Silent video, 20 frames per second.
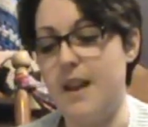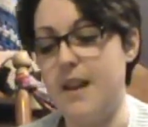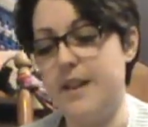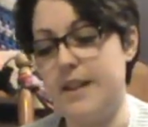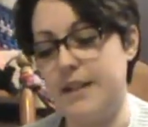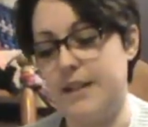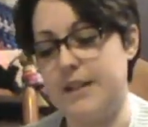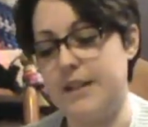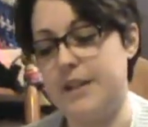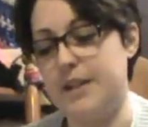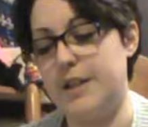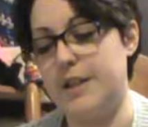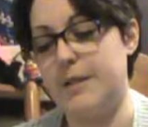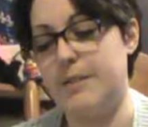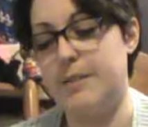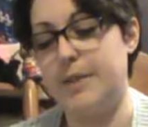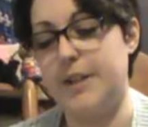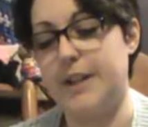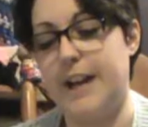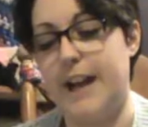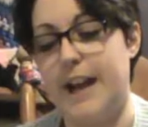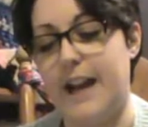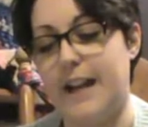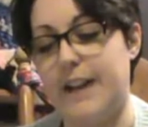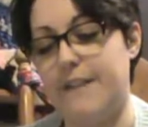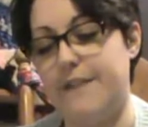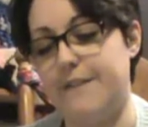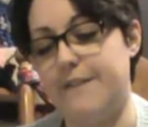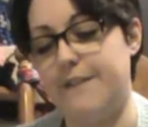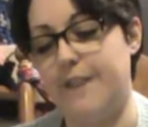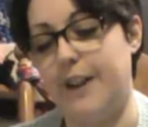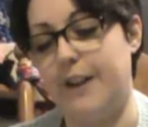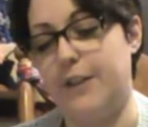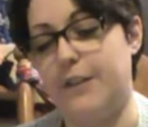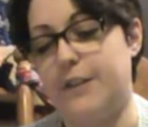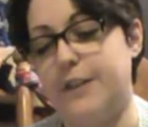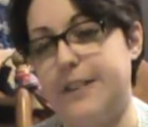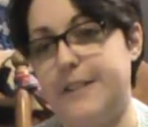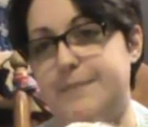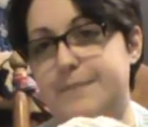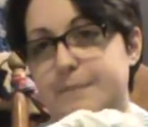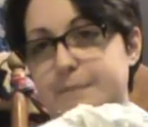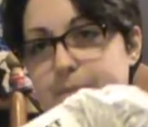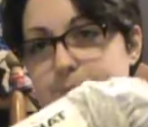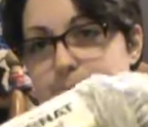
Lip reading: It's the Bernat Velvet.